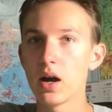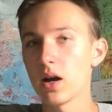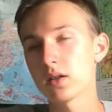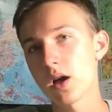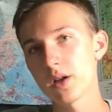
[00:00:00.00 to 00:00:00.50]

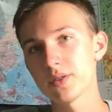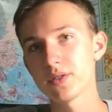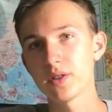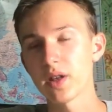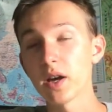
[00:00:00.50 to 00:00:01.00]
it has
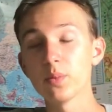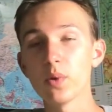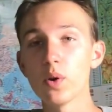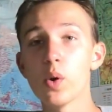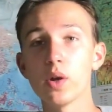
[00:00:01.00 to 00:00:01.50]
the night
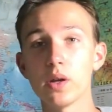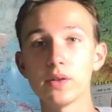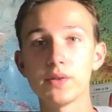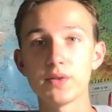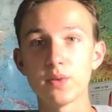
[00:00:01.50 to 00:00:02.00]
mode and
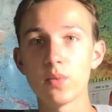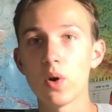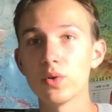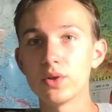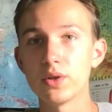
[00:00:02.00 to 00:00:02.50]
some
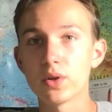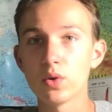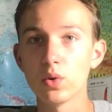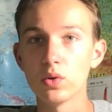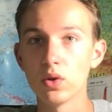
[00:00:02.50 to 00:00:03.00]
other
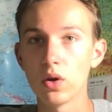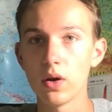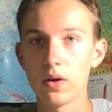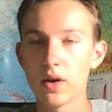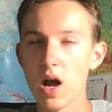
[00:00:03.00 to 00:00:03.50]
cool
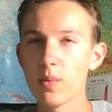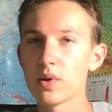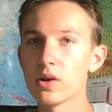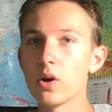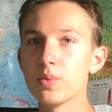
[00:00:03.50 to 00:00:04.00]
camera
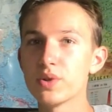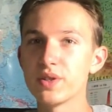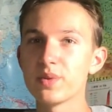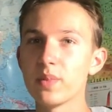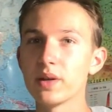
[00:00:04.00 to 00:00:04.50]

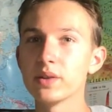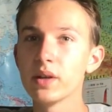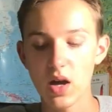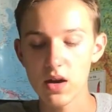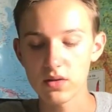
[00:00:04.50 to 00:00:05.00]
options, but
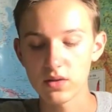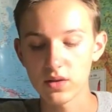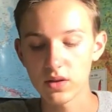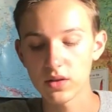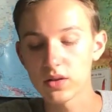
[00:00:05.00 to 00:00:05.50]
I don't
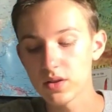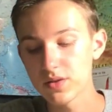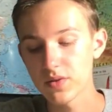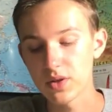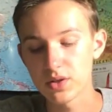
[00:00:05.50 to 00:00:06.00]
need
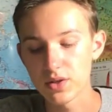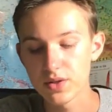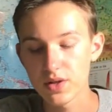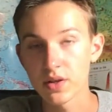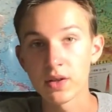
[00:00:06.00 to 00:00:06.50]
these
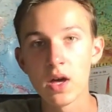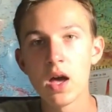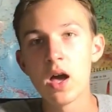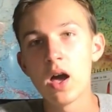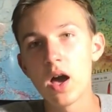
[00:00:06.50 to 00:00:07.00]
features.
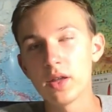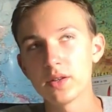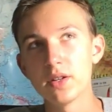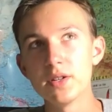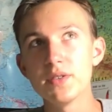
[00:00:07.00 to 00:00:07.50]
And
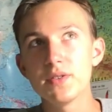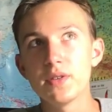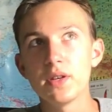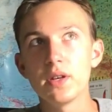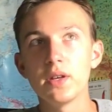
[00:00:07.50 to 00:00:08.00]
here's
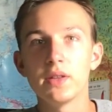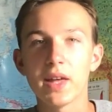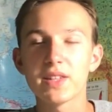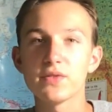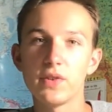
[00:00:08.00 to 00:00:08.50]
the
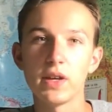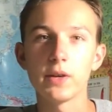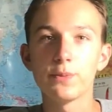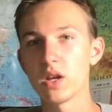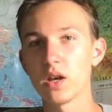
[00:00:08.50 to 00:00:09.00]
next thing,
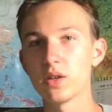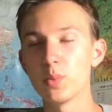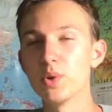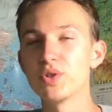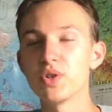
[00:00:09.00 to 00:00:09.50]
the
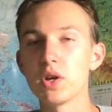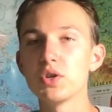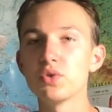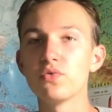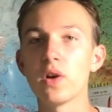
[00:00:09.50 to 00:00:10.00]

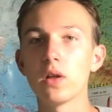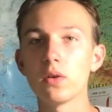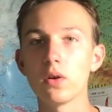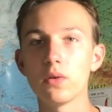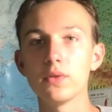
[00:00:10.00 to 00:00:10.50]
depreciation
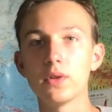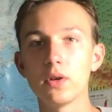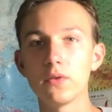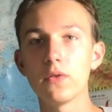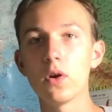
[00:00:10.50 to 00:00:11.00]
value of
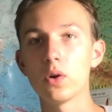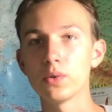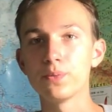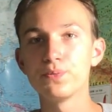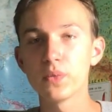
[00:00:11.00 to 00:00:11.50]
the phone.